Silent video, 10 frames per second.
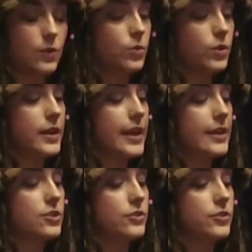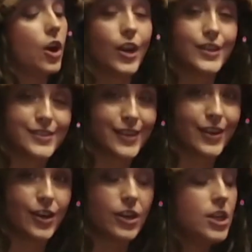and one hand on the heart
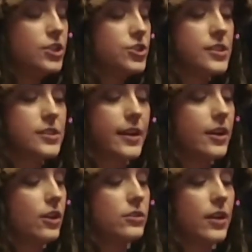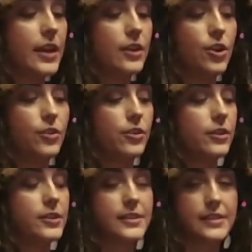center, just letting our client know that
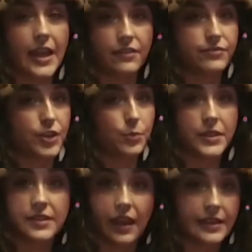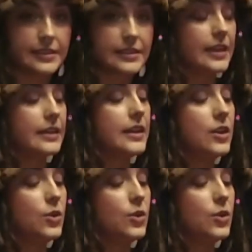they're safe, they're protected.